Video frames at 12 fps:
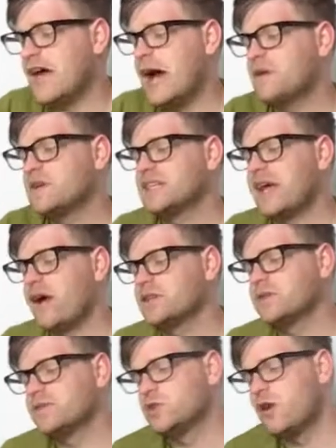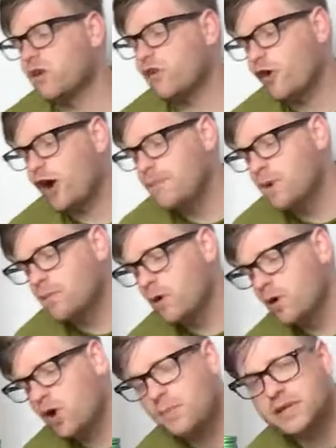How is the character of John Kramer
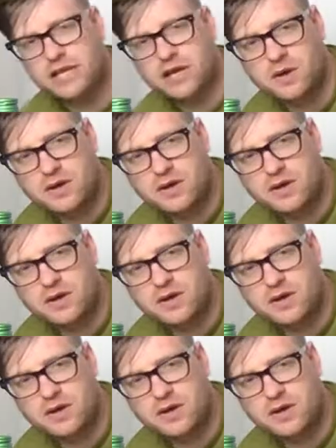more commonly known